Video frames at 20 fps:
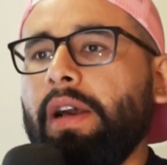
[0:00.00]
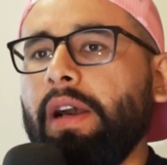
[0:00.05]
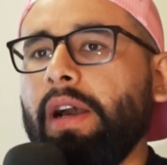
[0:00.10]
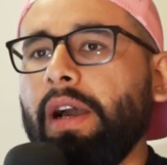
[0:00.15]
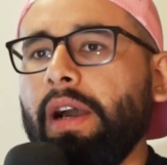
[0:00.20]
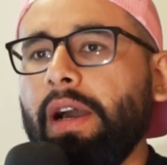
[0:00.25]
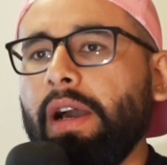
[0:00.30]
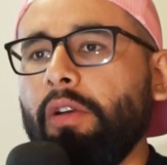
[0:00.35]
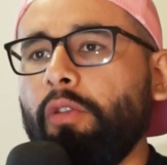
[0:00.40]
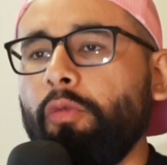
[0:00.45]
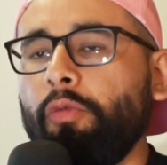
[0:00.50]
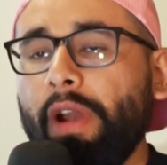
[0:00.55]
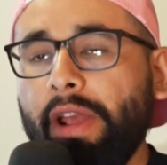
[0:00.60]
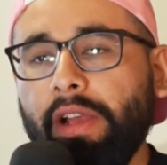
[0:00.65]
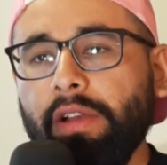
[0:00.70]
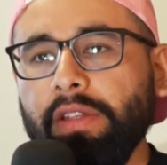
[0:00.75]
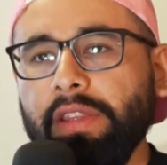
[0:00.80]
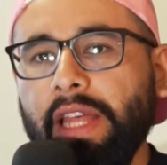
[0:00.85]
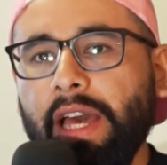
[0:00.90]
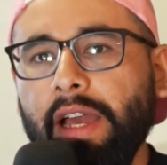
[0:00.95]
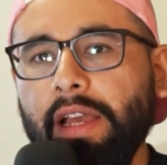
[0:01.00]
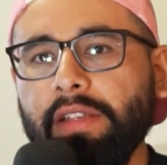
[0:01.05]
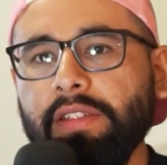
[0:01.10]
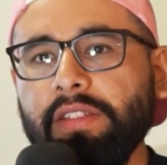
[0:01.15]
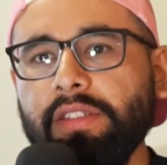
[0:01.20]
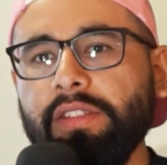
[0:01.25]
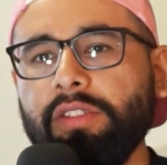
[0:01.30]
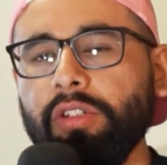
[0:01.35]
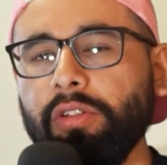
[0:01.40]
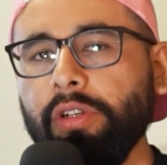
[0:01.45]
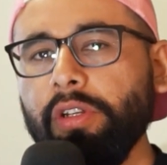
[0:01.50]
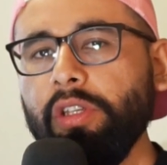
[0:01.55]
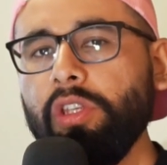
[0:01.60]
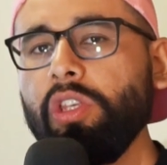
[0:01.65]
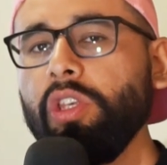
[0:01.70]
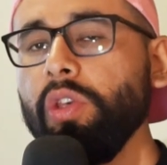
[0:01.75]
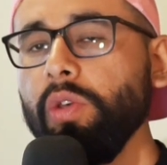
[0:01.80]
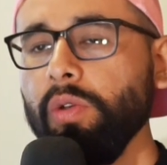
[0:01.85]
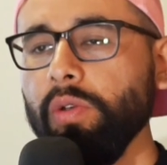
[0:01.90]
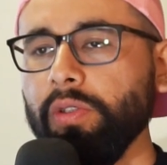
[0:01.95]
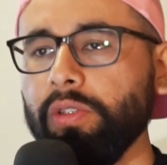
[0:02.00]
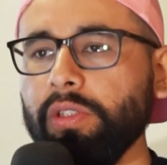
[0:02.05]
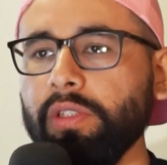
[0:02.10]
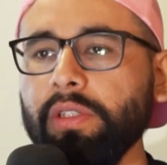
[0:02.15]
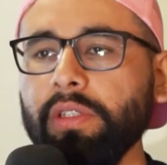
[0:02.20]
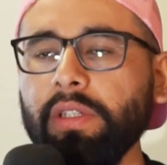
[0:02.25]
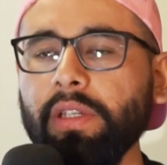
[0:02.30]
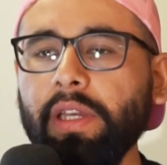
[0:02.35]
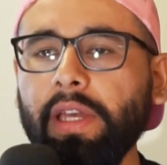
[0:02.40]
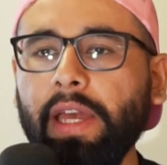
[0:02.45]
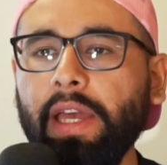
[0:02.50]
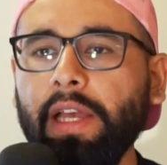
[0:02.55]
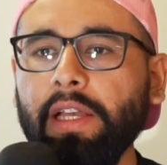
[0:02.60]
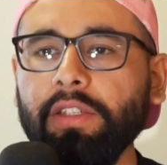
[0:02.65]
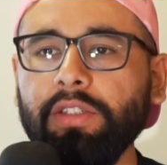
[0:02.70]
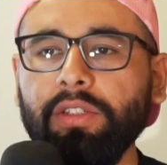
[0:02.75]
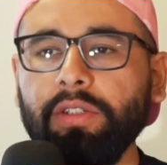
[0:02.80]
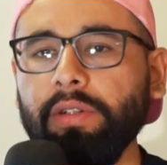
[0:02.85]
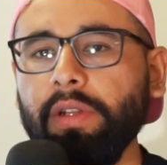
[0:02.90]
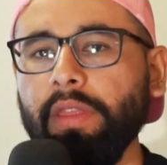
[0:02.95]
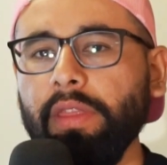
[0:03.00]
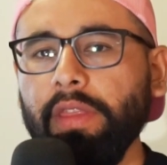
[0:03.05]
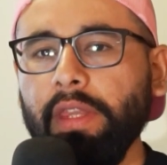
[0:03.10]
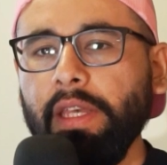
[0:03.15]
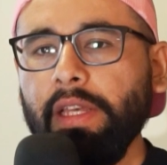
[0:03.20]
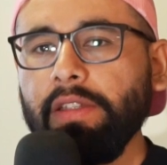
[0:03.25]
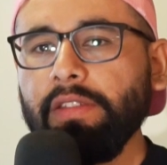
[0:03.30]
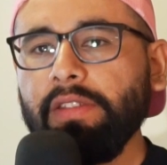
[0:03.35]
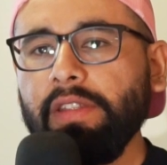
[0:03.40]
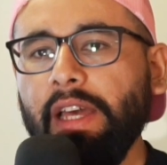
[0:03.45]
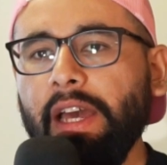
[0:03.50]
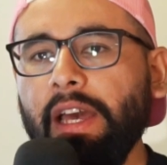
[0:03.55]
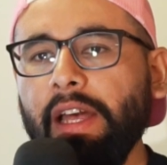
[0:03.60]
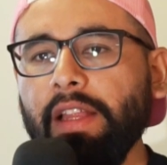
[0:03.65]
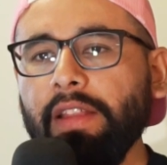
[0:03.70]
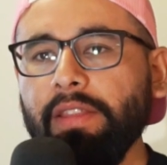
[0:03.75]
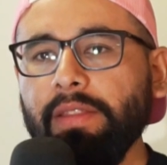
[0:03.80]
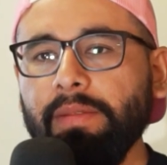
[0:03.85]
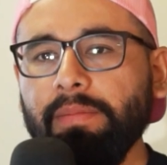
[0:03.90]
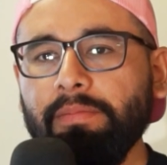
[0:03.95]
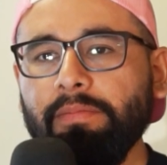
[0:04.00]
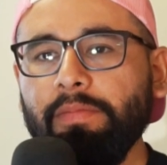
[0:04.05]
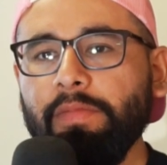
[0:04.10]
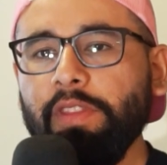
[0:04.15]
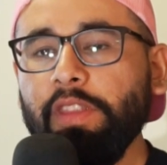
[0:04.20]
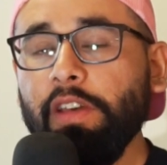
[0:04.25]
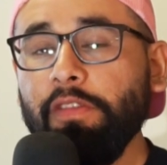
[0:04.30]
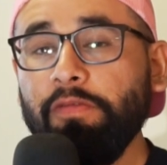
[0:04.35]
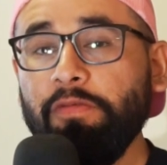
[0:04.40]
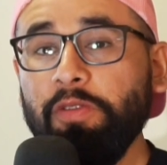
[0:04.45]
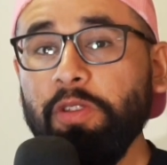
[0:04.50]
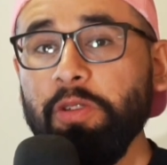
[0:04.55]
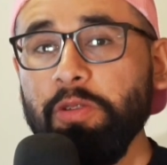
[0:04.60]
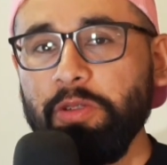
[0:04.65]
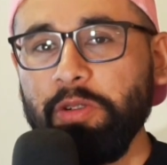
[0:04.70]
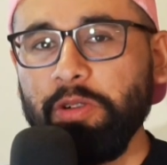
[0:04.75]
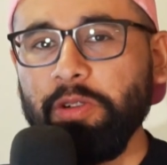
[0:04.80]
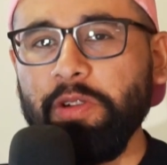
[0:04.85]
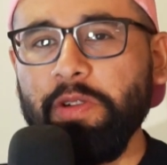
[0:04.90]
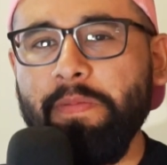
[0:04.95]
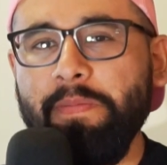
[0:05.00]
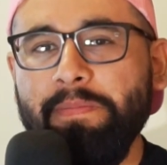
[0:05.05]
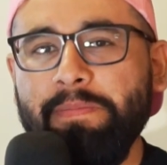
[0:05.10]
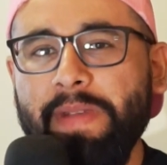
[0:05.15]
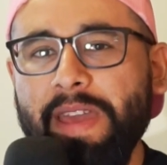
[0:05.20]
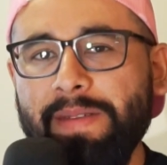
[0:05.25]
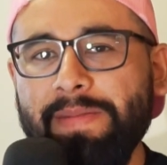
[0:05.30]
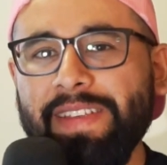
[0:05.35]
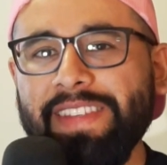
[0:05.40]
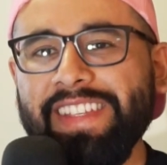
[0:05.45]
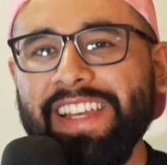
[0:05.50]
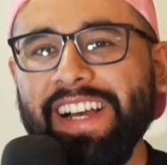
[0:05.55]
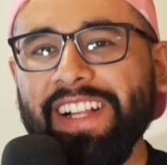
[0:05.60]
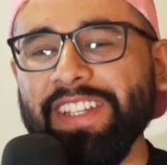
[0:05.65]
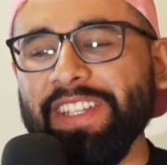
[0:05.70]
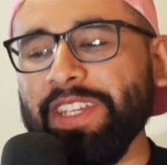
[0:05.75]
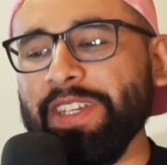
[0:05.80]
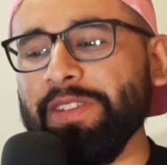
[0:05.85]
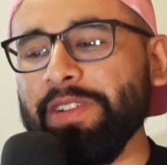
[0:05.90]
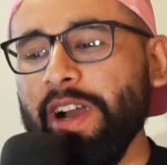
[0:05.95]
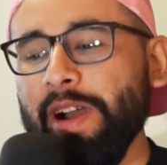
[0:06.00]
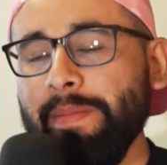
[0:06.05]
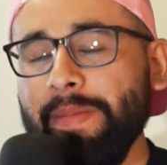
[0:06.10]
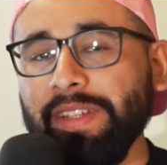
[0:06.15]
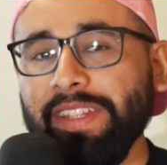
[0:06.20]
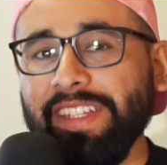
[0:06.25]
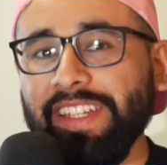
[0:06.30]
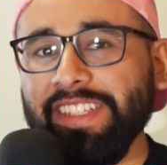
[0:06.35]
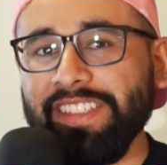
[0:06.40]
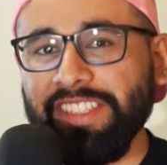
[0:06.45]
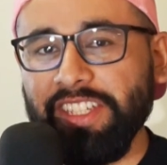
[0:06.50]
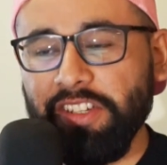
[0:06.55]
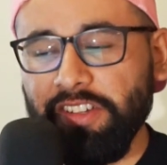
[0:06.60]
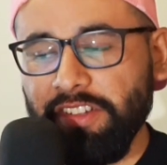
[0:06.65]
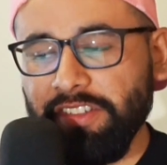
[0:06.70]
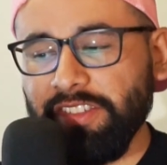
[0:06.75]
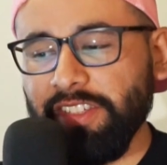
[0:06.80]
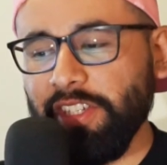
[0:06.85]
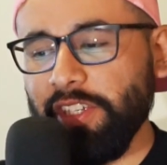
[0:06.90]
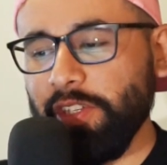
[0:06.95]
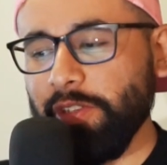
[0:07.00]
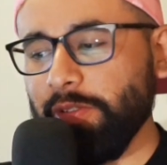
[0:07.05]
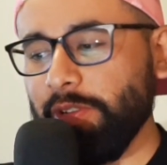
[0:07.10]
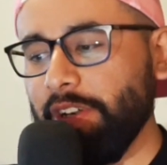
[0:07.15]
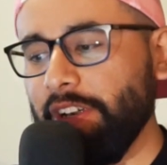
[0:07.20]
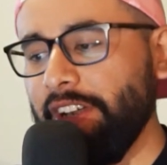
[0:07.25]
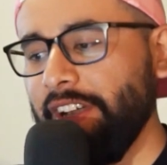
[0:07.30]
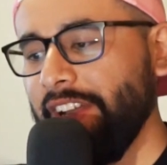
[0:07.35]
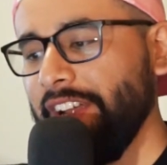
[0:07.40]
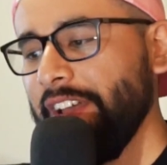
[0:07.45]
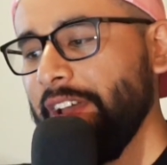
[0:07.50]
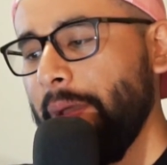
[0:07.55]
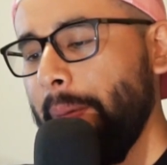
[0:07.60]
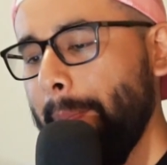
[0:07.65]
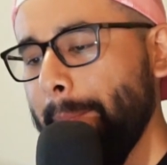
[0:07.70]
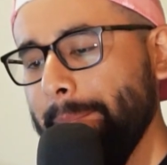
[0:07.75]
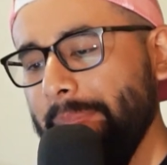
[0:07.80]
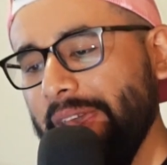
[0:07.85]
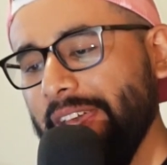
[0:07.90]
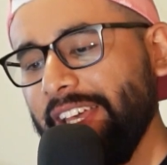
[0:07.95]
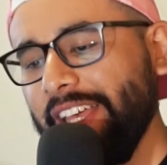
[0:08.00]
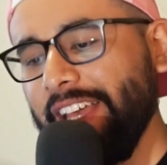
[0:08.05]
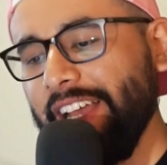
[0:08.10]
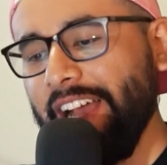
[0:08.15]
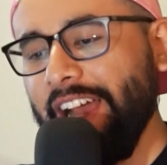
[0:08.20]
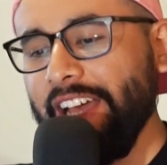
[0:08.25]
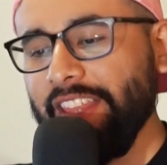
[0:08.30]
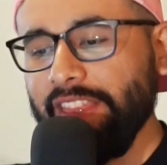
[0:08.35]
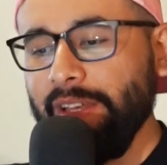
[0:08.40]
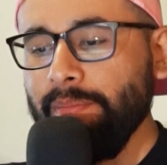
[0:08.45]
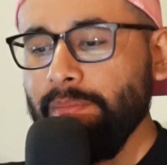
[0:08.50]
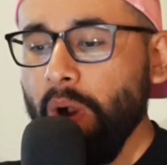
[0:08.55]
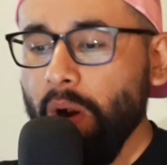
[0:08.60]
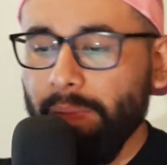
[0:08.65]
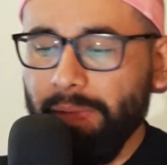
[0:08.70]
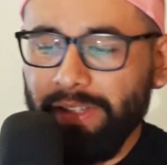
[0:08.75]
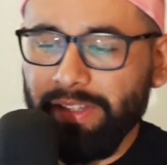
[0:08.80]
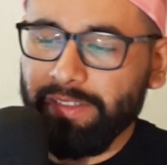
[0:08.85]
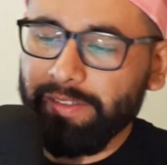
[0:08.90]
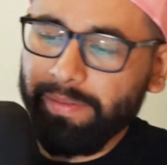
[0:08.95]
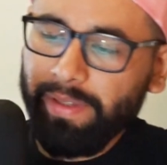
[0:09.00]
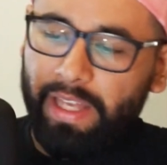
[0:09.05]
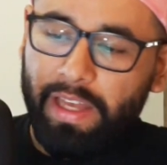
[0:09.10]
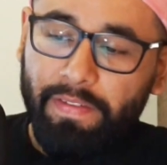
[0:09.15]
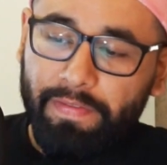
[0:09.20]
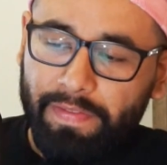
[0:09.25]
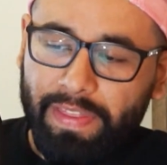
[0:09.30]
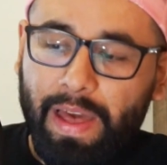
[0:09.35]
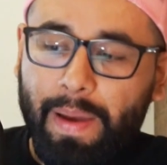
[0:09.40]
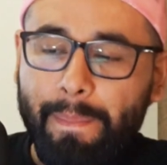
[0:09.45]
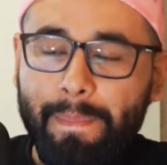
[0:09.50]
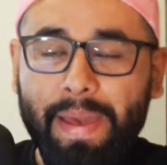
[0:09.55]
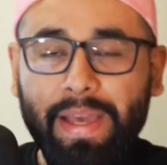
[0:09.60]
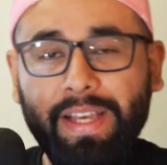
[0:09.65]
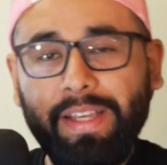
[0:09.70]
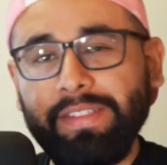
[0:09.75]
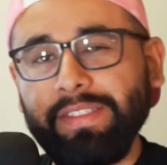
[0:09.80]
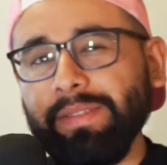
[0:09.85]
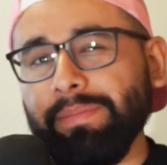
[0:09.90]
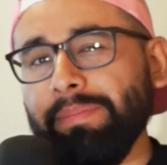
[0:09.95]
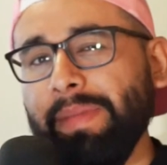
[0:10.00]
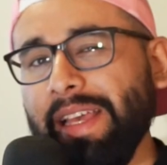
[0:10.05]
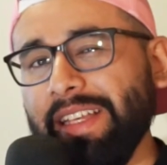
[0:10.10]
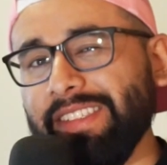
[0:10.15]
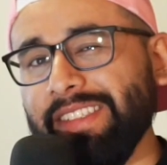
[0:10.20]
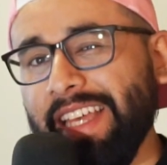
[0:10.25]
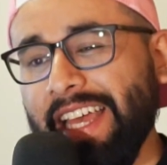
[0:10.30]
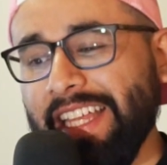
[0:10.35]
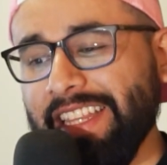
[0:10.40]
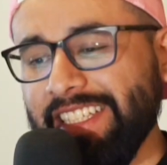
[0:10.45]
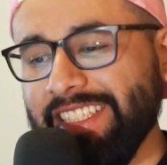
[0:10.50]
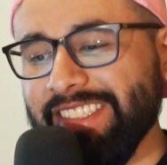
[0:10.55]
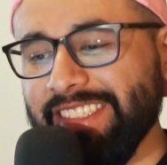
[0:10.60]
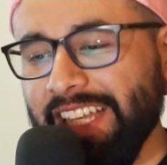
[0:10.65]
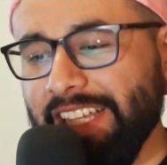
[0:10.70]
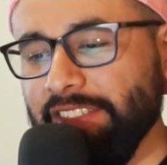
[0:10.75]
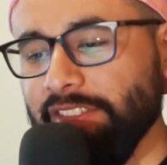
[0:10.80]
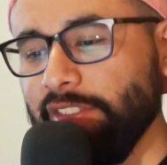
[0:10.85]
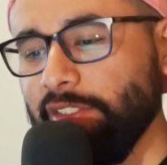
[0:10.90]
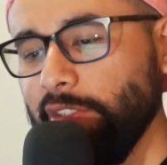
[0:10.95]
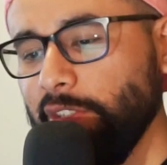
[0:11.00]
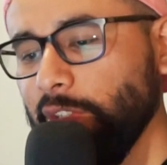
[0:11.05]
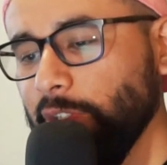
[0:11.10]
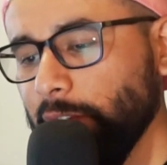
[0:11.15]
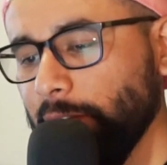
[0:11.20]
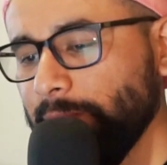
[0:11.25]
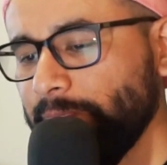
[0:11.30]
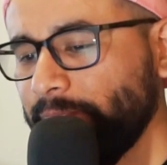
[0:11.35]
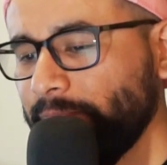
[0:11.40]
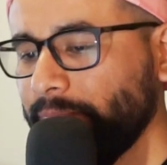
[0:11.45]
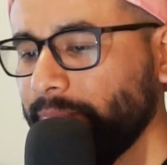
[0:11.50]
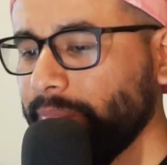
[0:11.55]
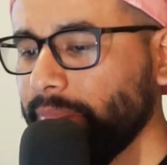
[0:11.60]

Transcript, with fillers: uh, recognize certain cues and certain things that the future may be telling you about the decisions that you are making at the moment, if that makes makes any sense to you.